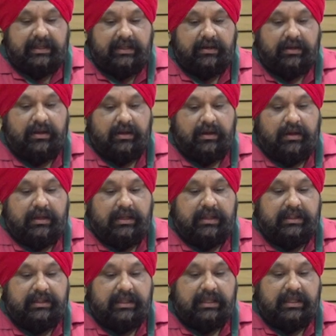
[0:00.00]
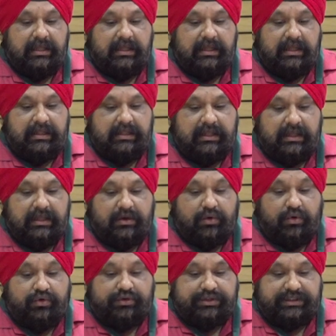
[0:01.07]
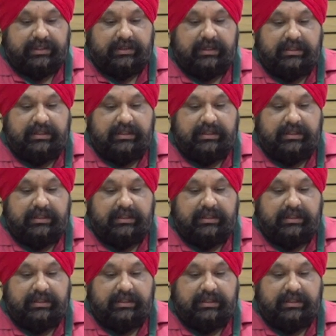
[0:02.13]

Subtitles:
in the Guduchi.